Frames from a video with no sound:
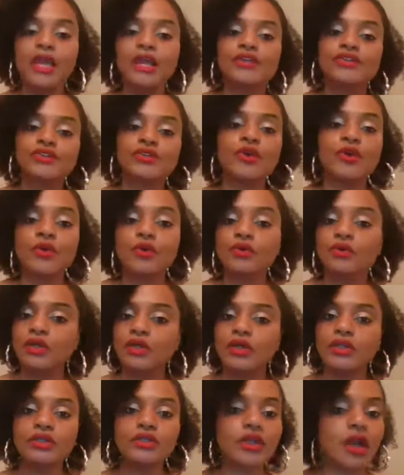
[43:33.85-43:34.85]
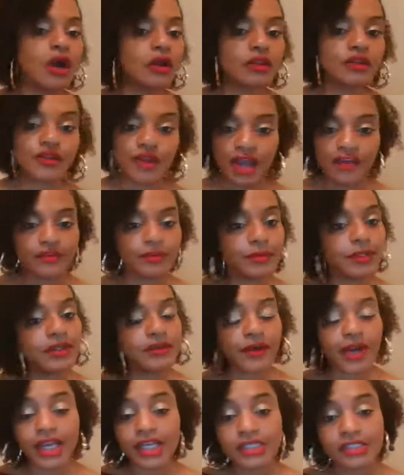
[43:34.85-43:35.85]
So y'all are driving me
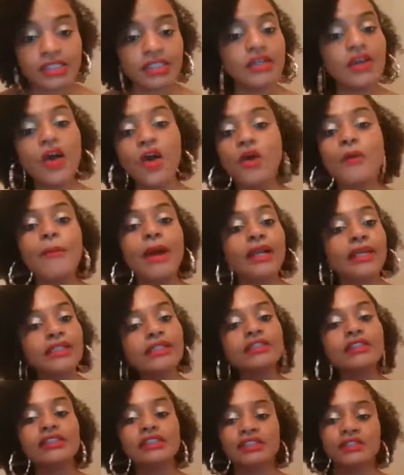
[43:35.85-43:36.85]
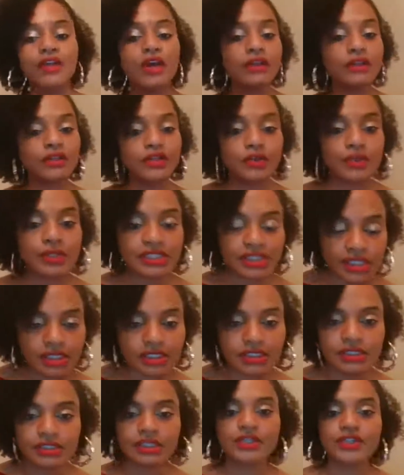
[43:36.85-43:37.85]
crazy. Oh my goodness, y'all are doing such
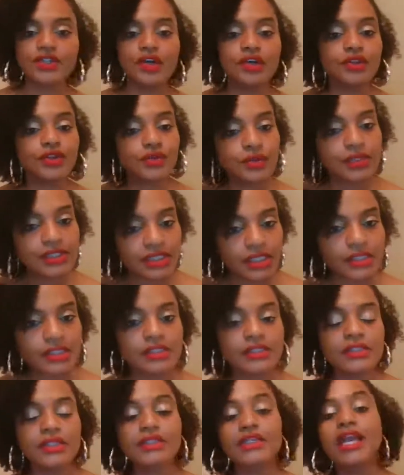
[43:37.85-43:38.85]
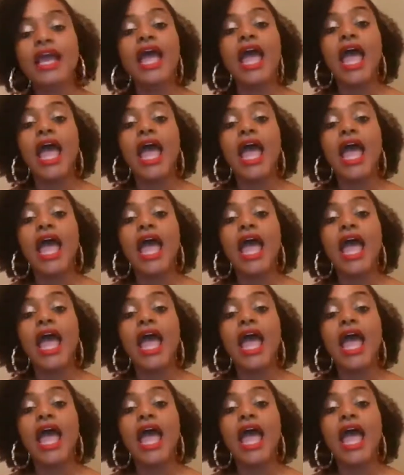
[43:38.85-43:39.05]
and such. Y'all are doing such and such.